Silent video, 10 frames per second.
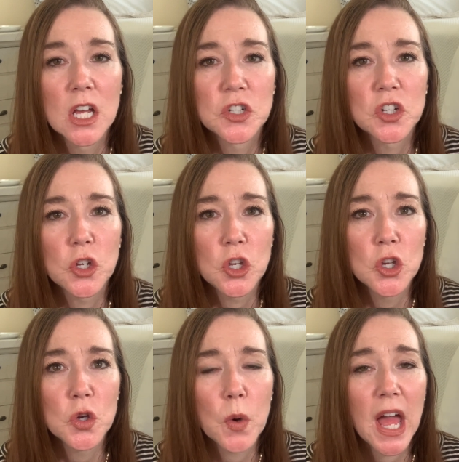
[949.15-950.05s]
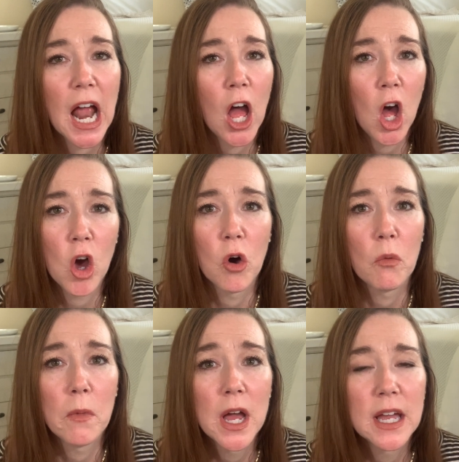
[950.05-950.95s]
so you at
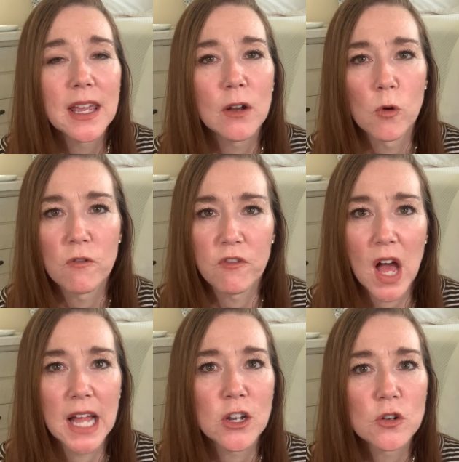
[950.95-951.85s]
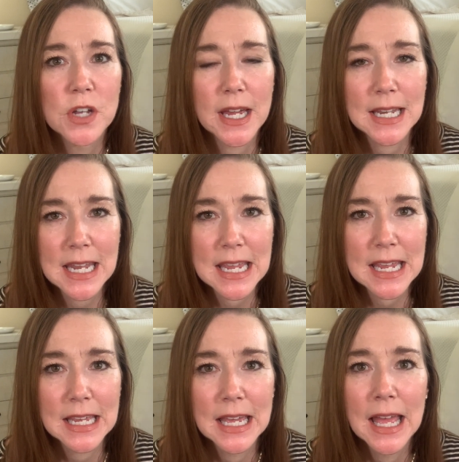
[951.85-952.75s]
home can refine your
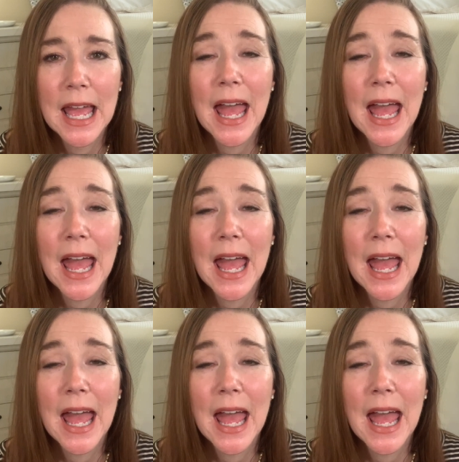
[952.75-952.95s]
technique.